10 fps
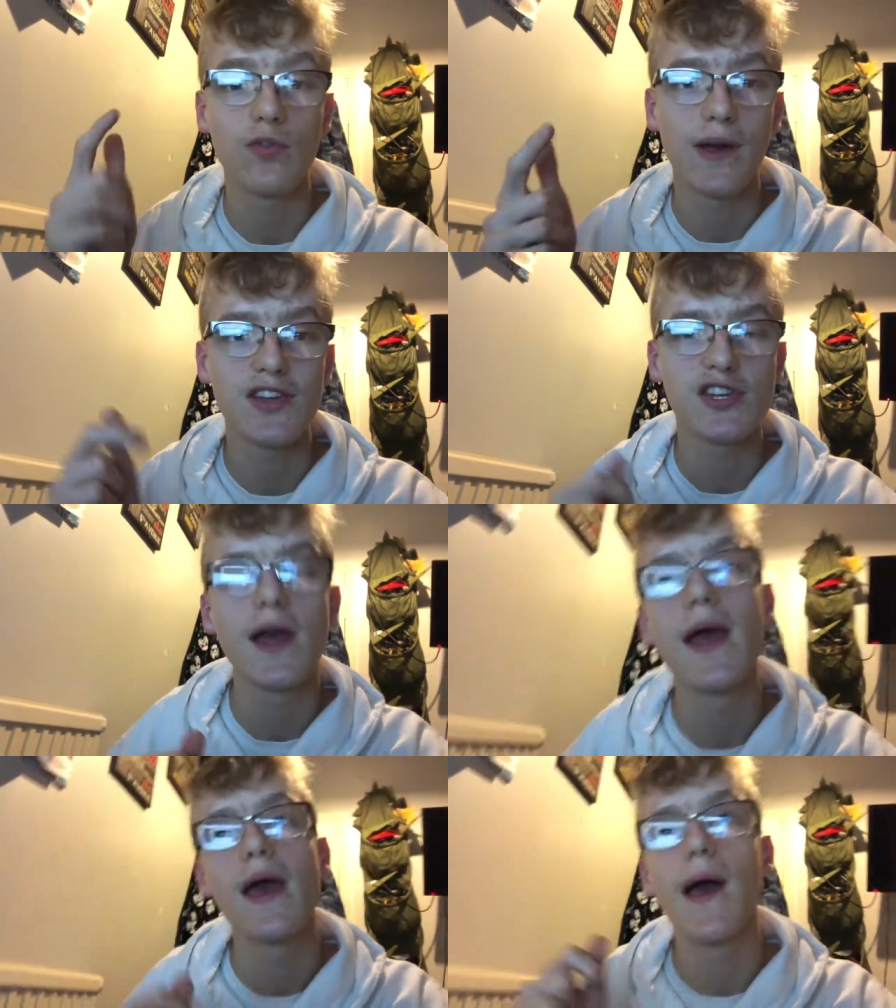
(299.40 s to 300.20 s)
Twitch.
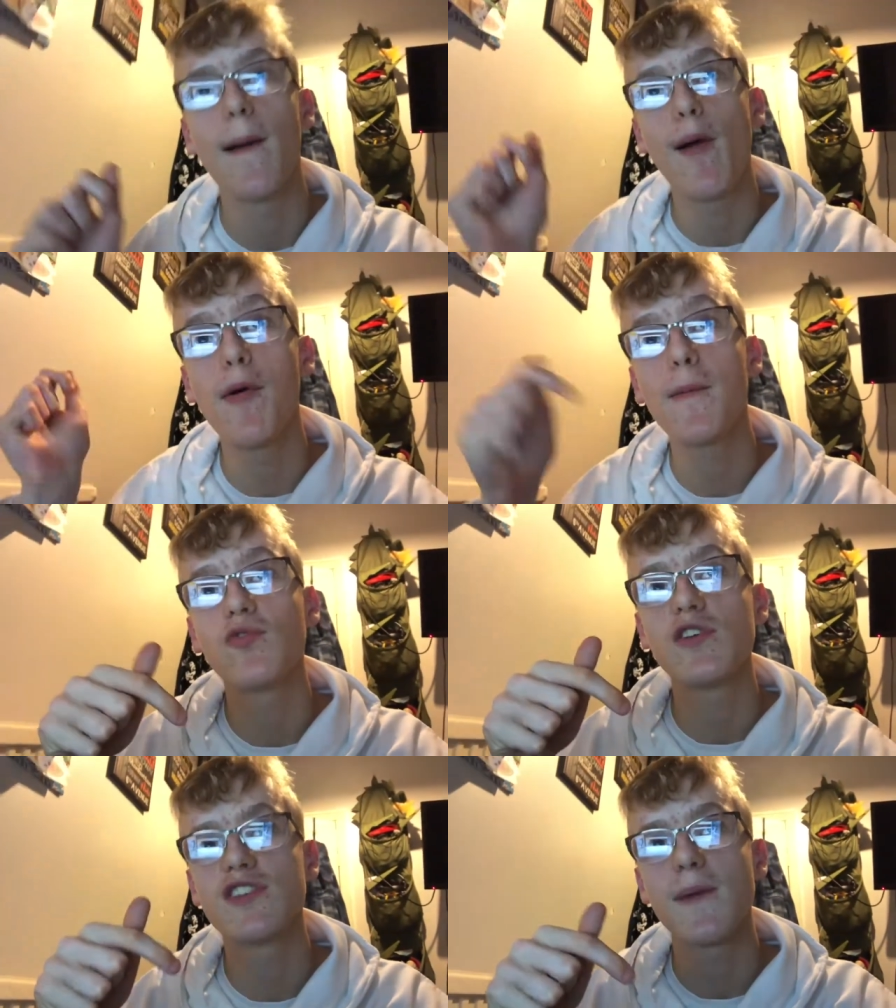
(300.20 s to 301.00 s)
Uh, I'll put my
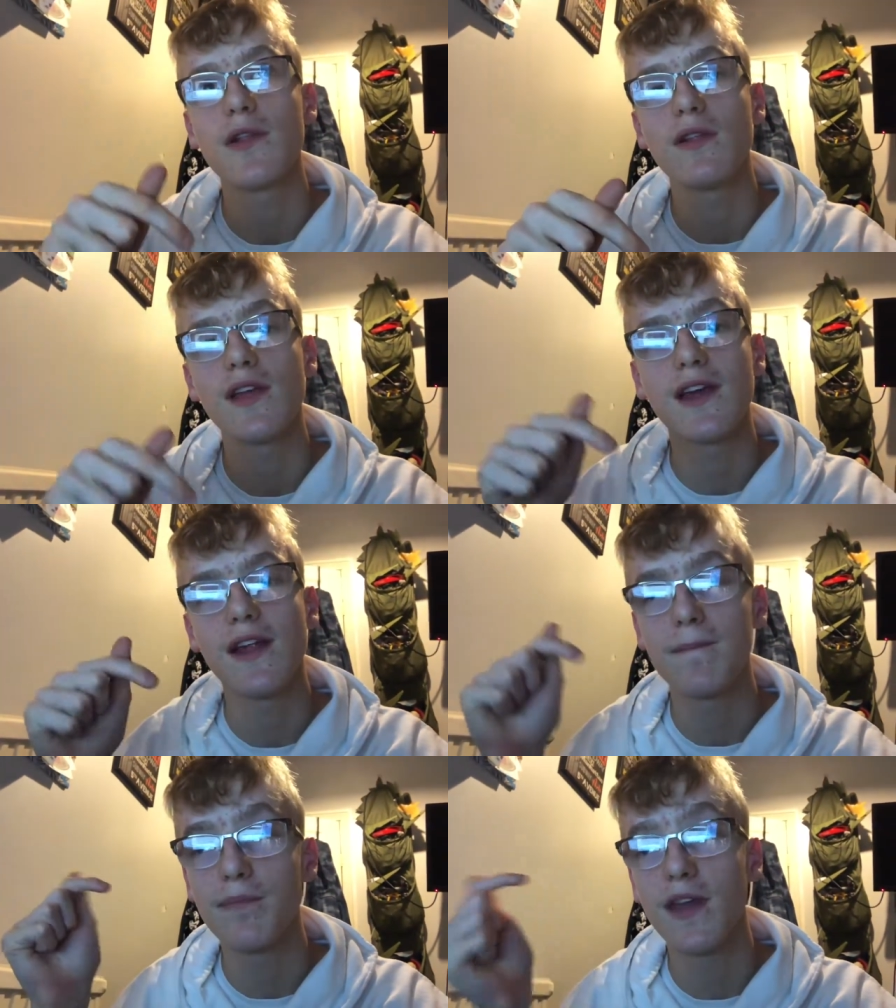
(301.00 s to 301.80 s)
Twitch down below in link
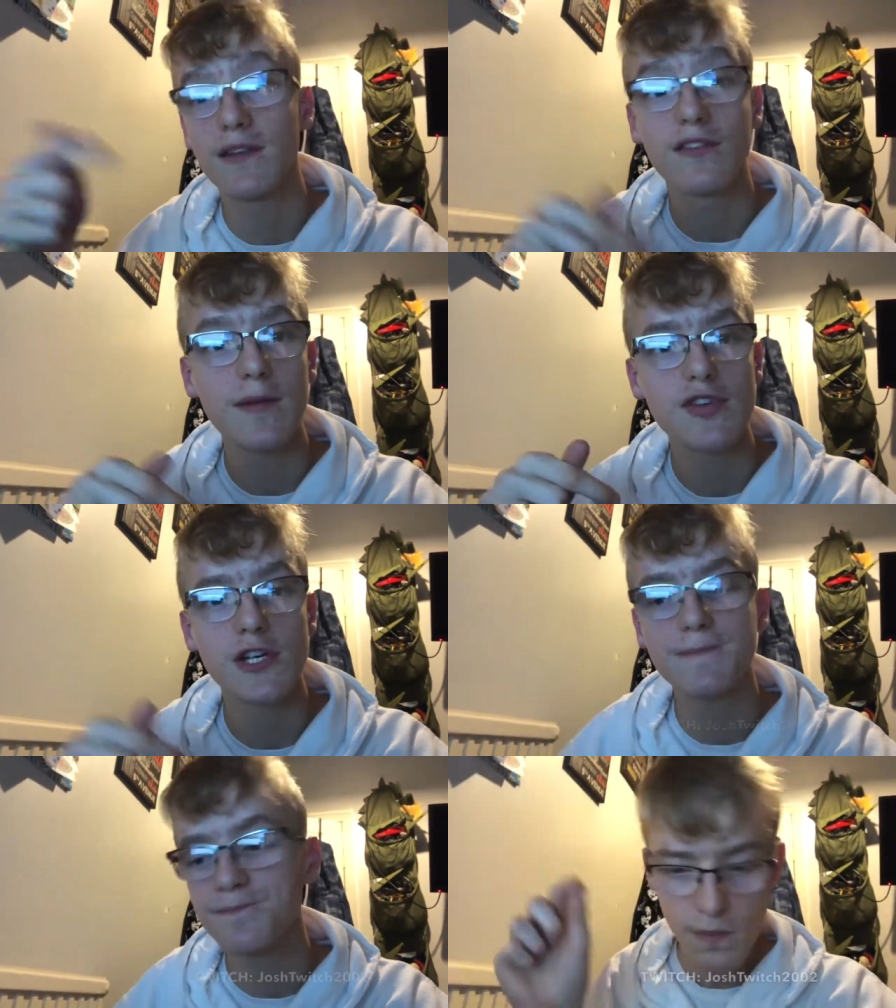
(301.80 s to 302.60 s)
in, in
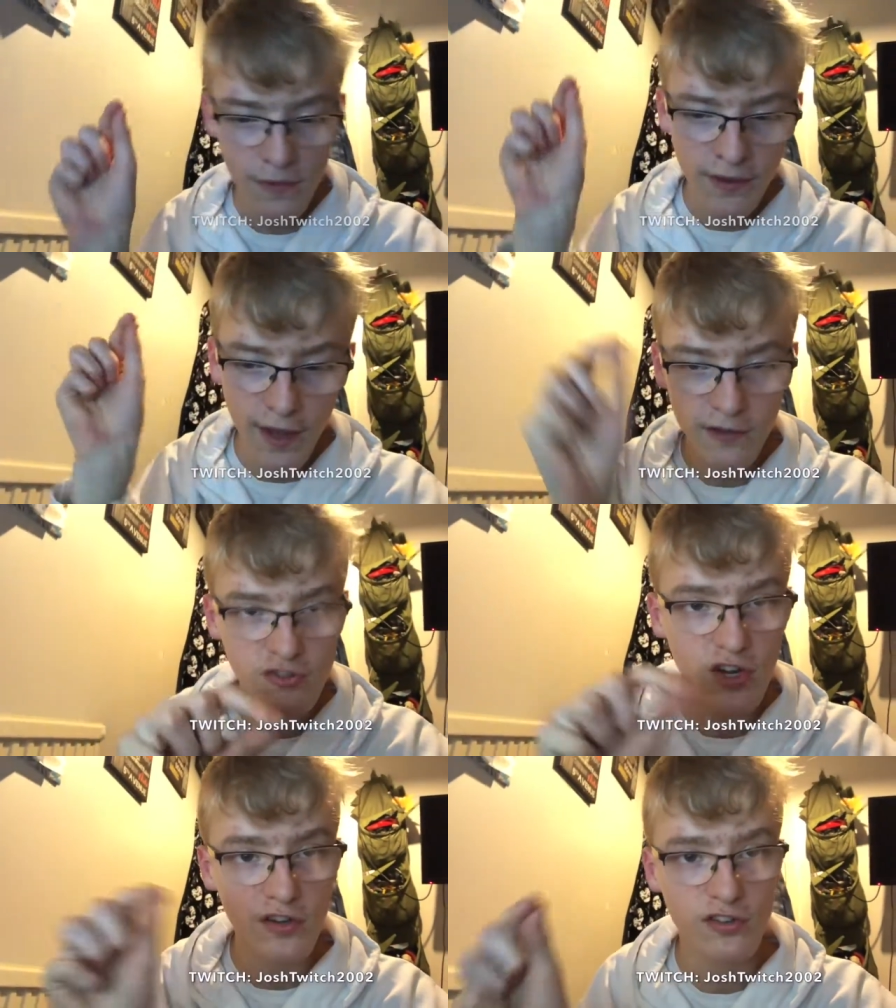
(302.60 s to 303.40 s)
description. It's
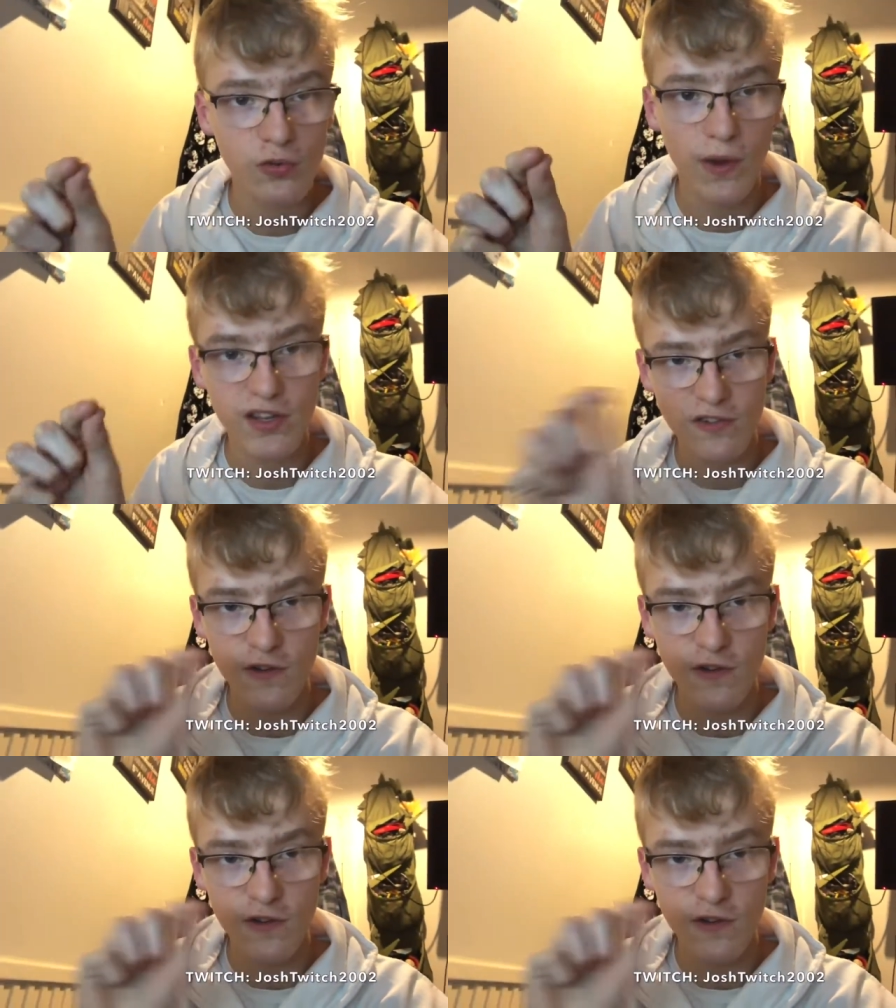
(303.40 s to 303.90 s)
Josh Twitch